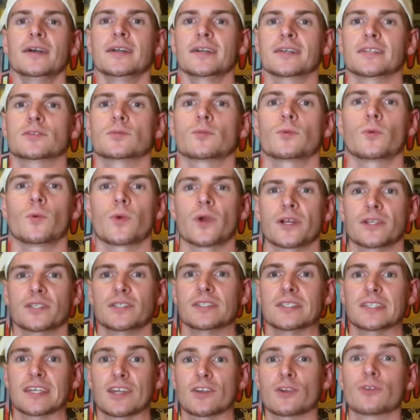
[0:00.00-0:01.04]
it's the
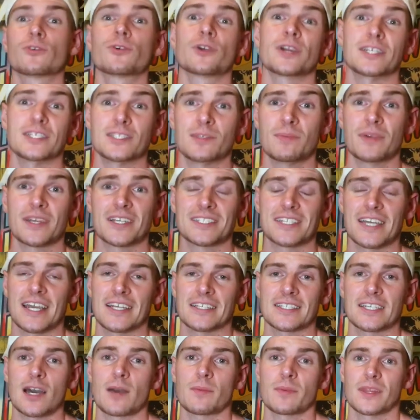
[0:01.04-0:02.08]
worst, it's like a crazy big
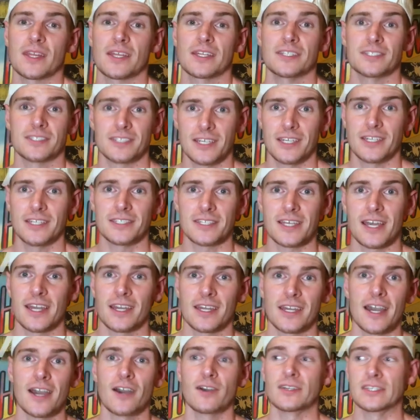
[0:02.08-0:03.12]
tank top and then your titties
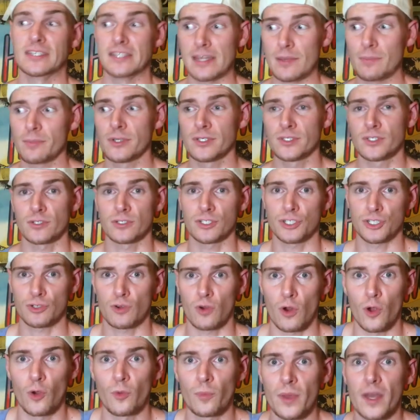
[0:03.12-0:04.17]
hanging out and nipples are
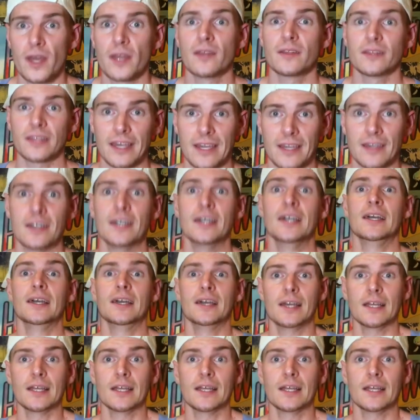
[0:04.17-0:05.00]
strobing, like